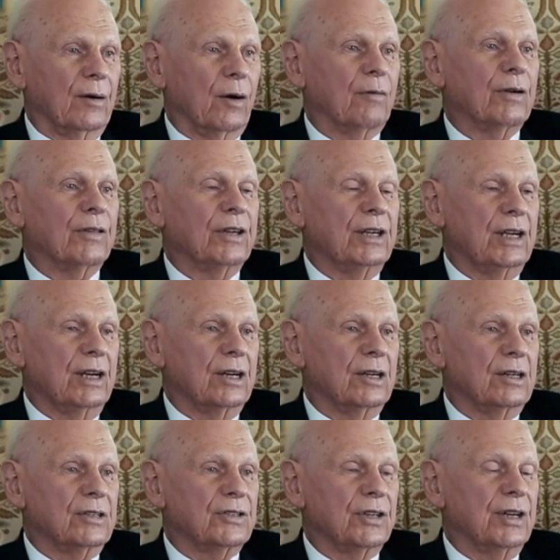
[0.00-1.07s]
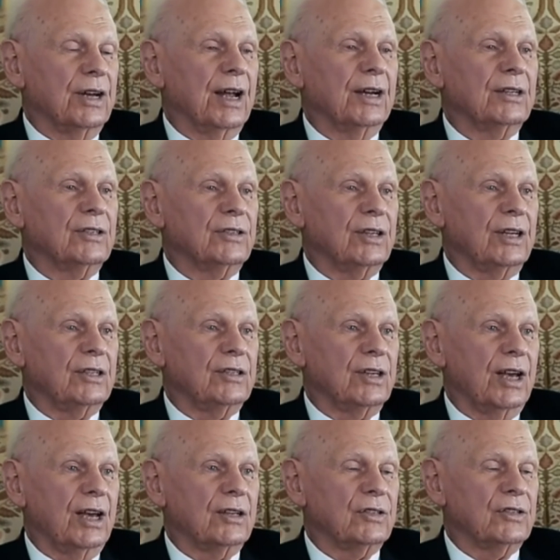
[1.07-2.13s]
over the years, the United States
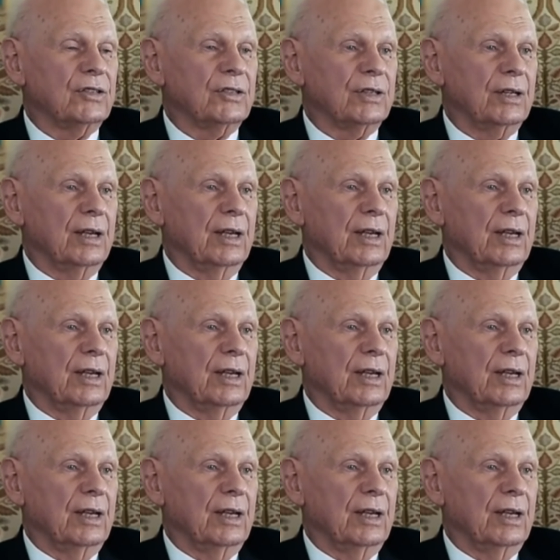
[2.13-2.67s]
has